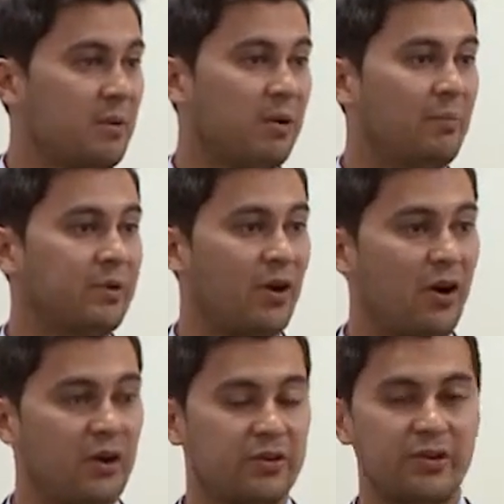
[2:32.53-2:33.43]
pumping
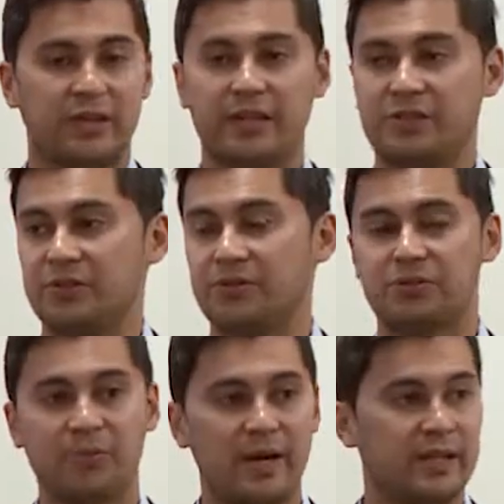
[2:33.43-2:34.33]
harder, it gets you
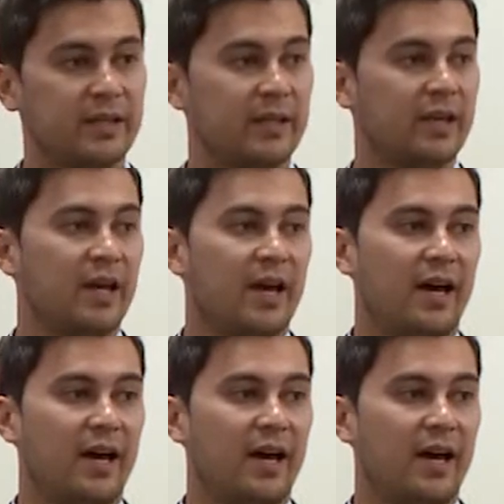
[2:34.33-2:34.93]
sweating,